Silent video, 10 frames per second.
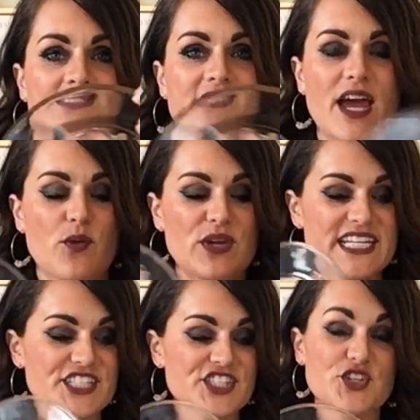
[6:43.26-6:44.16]
Now we
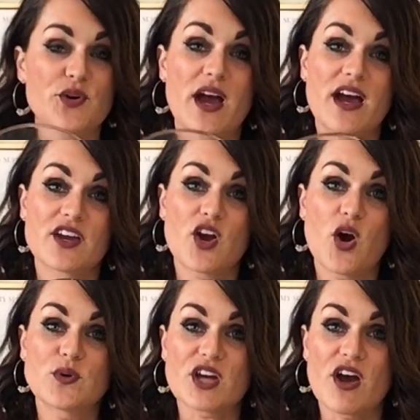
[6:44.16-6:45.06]
need to do a
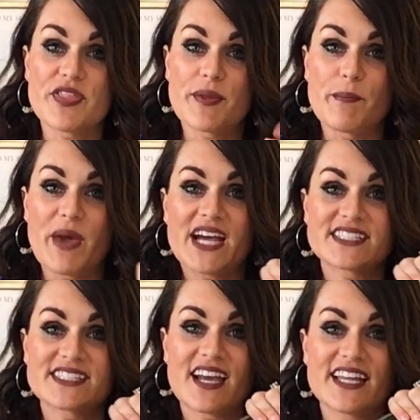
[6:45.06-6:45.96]
coat on the
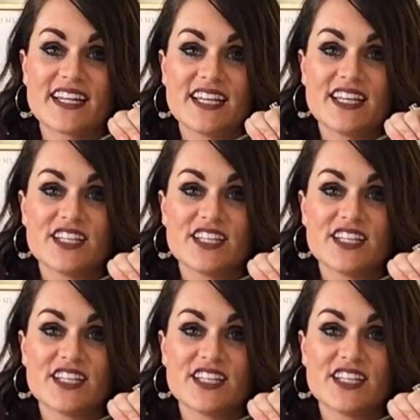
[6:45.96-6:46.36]
back side.